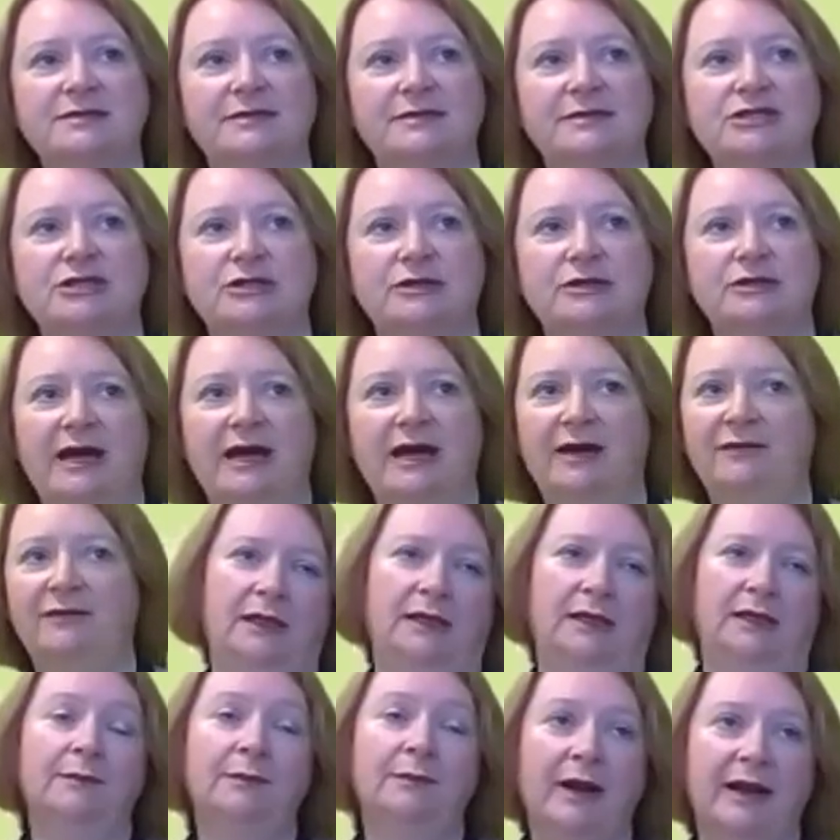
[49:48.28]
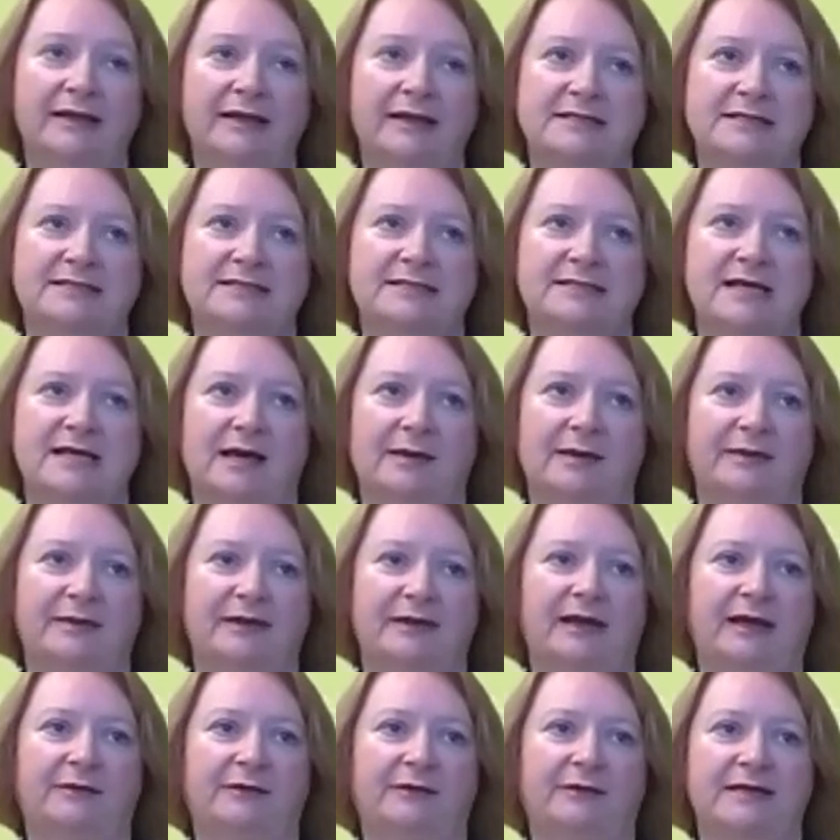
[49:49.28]
we do have in PracticeHub
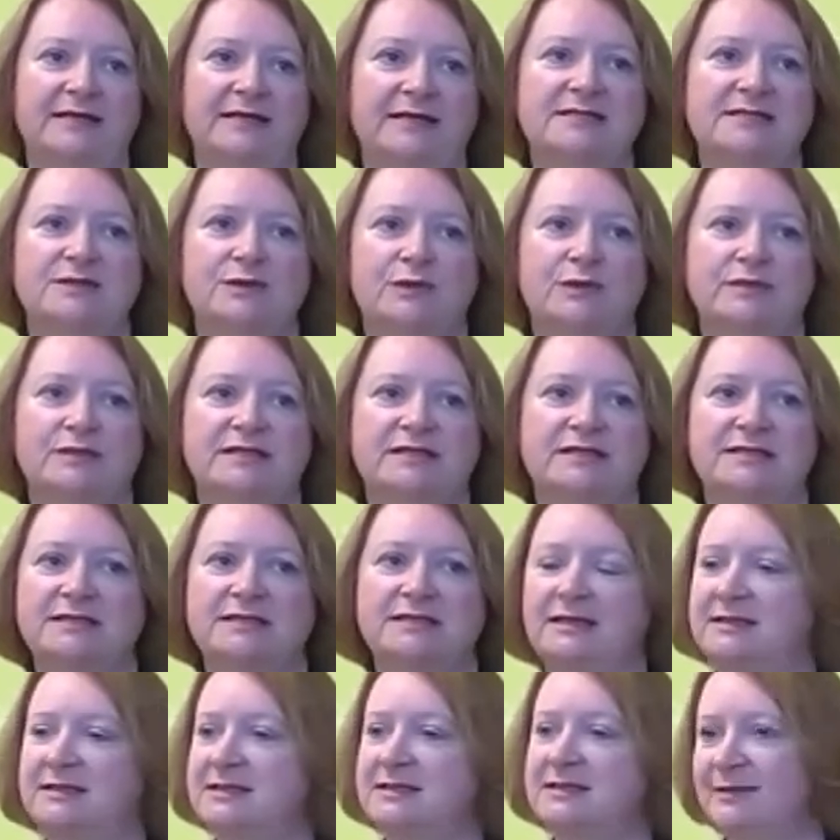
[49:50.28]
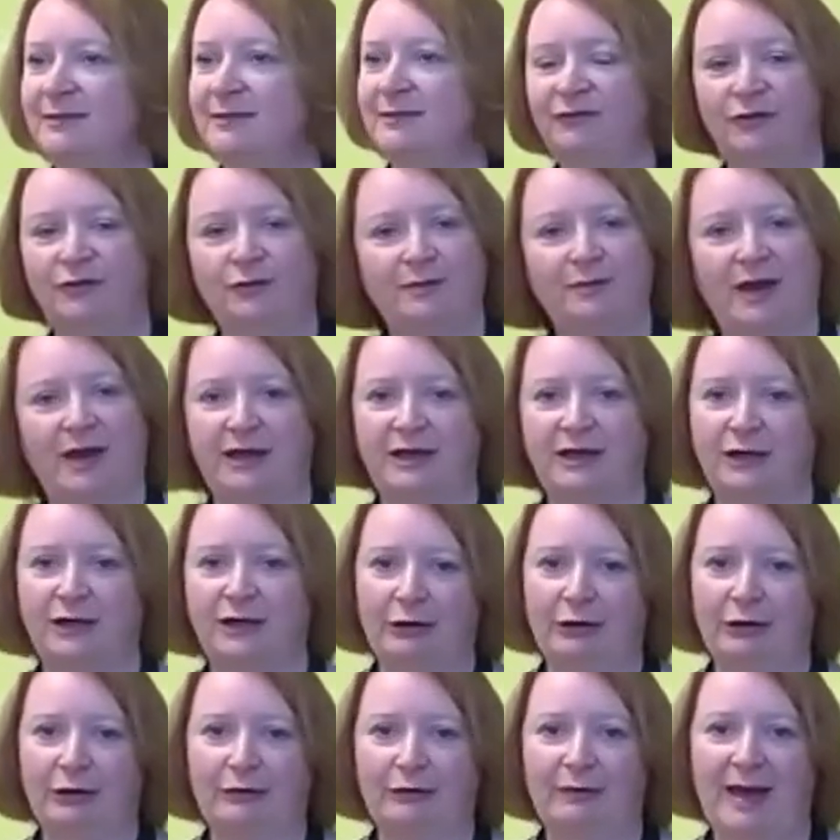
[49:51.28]
in our resources, and some of you may
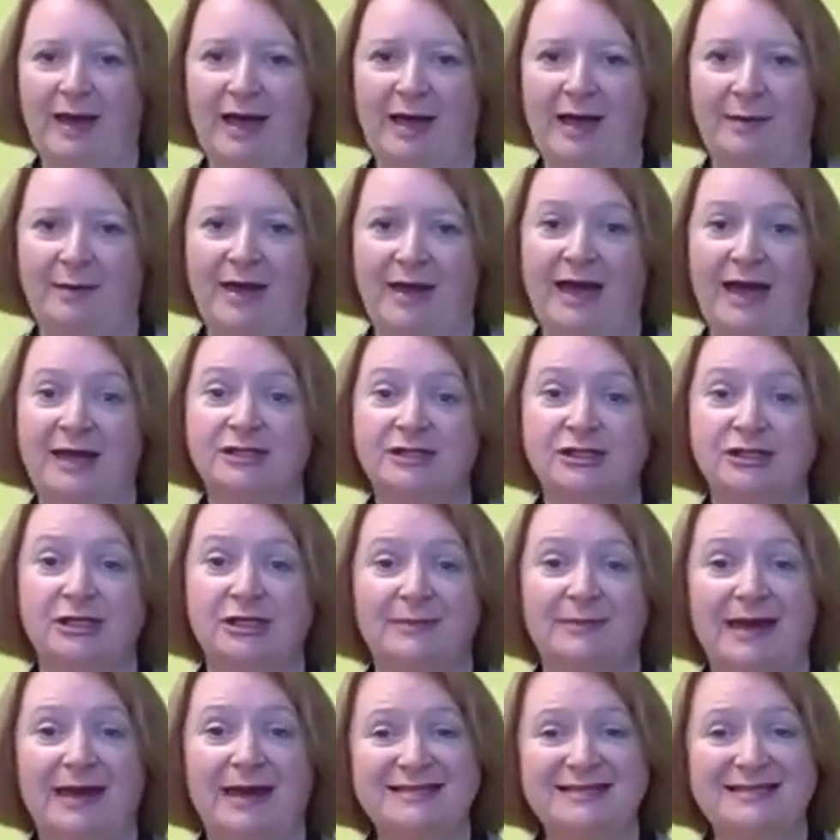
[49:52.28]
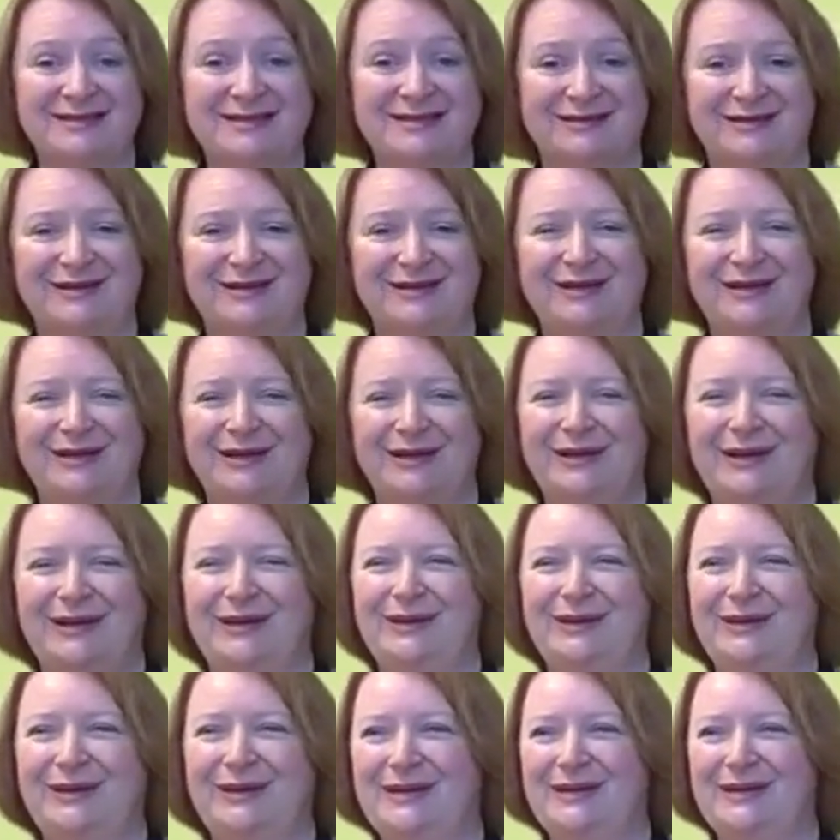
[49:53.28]
know Angela Mason,
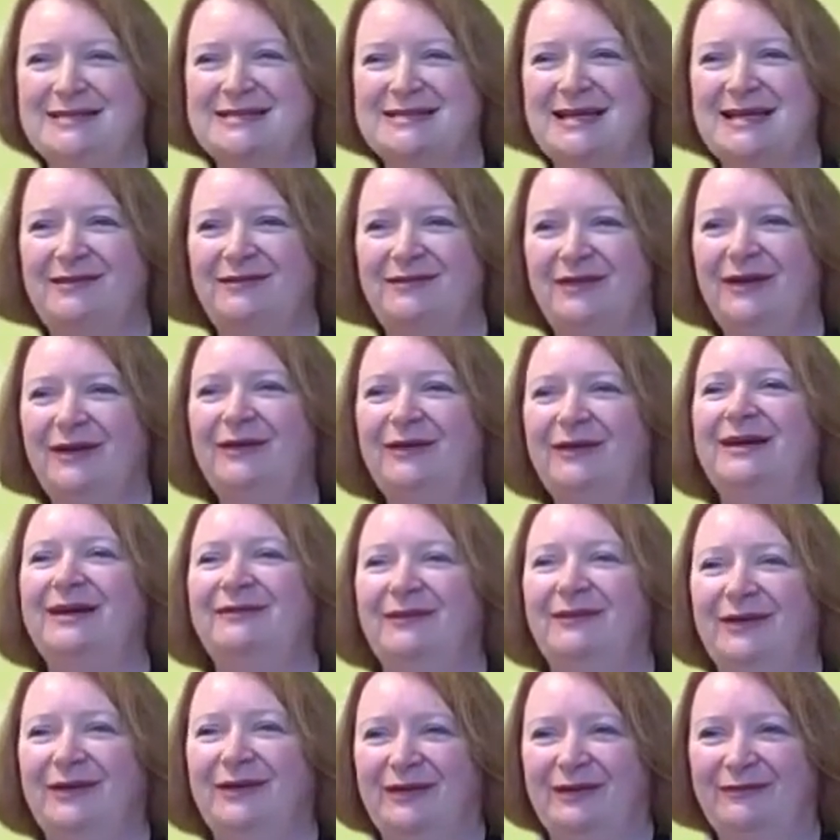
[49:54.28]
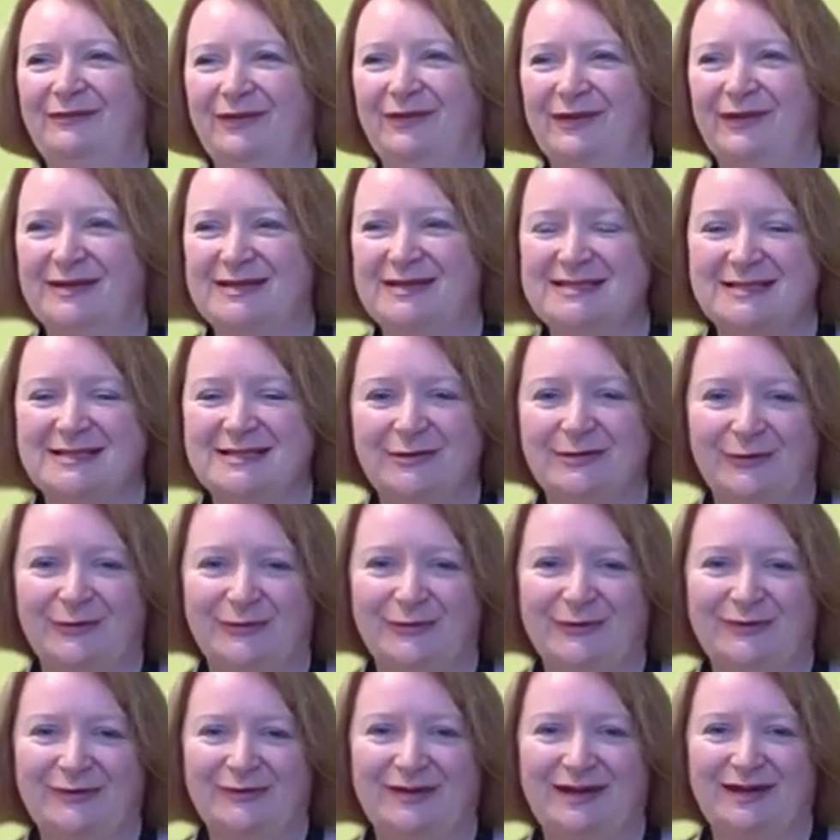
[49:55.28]
who is a very, very, very
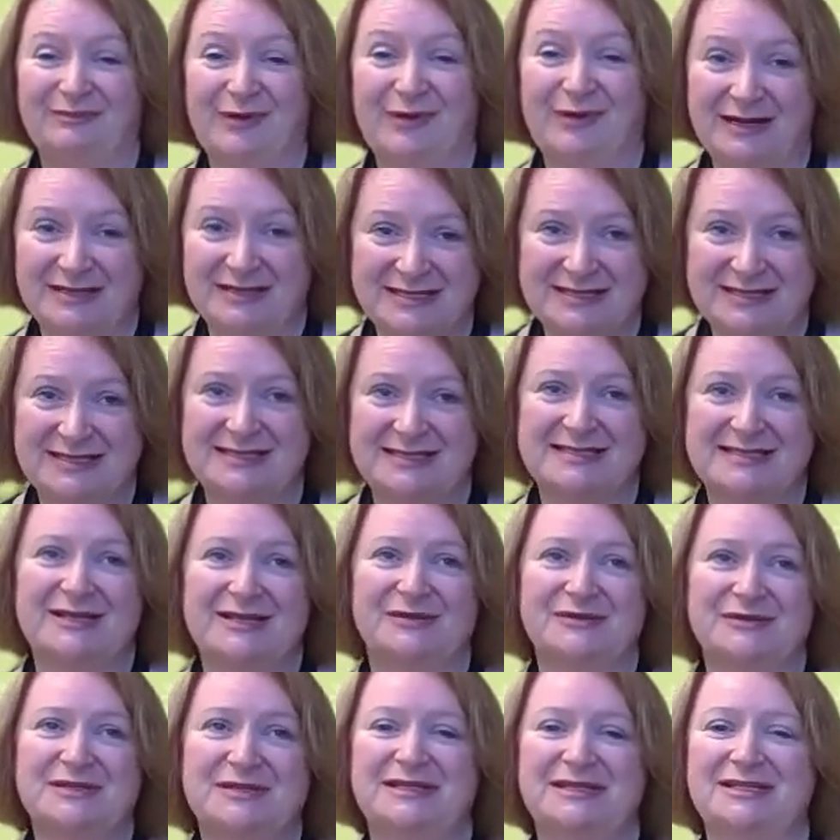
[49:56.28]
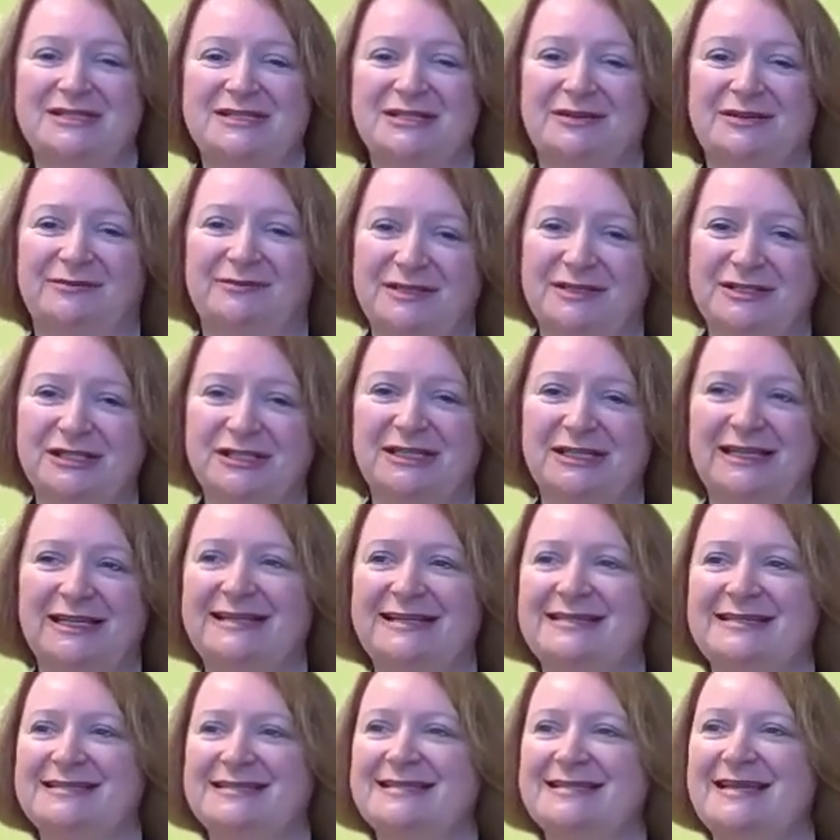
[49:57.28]
skilled practice consultant originally
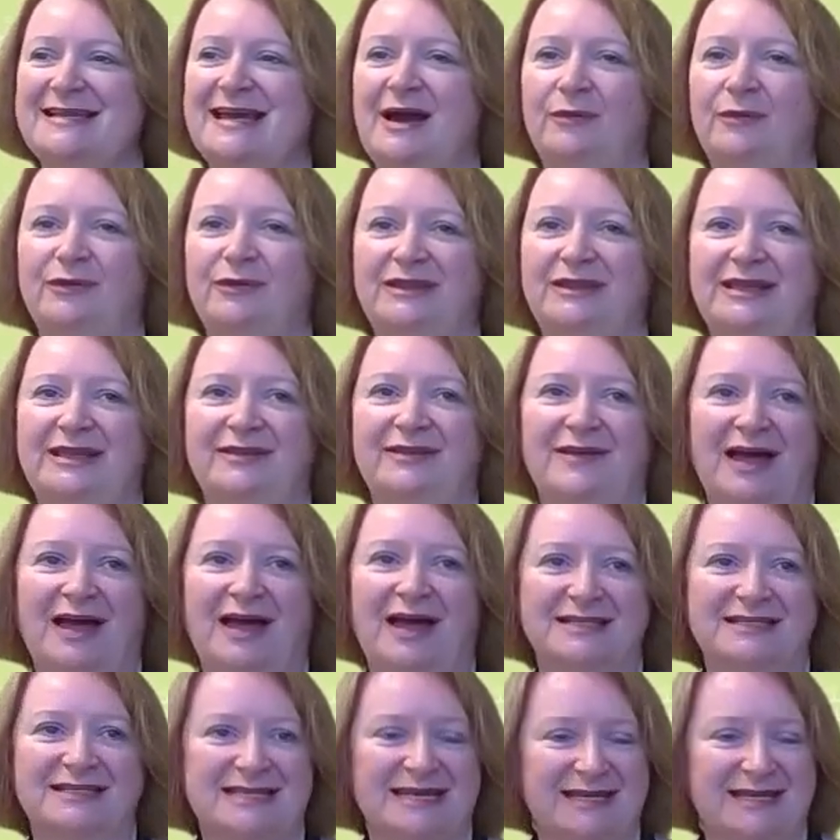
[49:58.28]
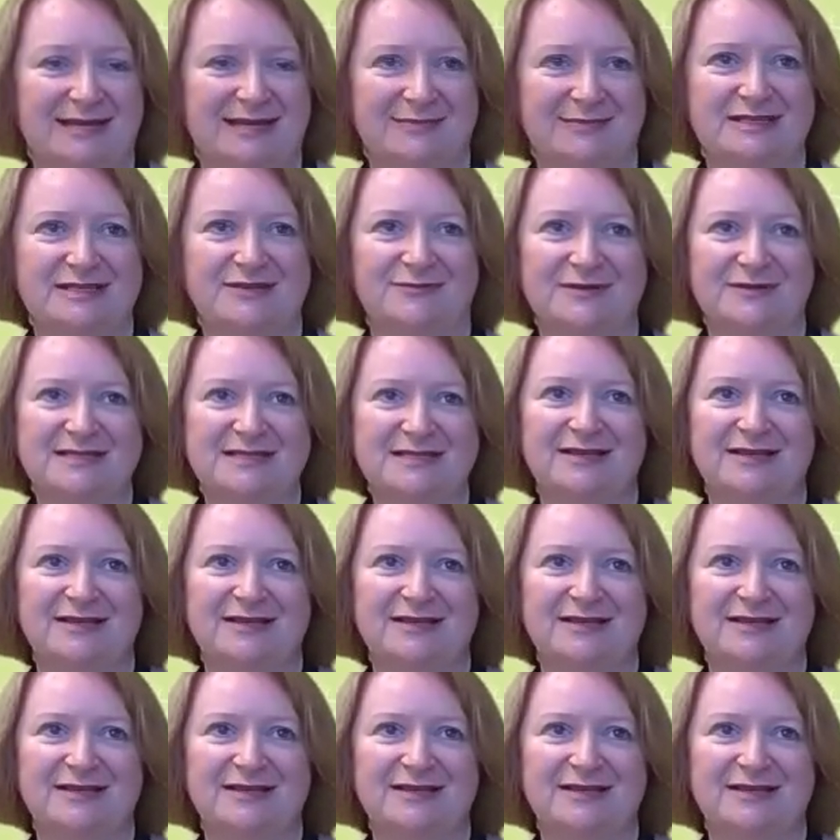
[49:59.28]
and is now with the Avant team as a risk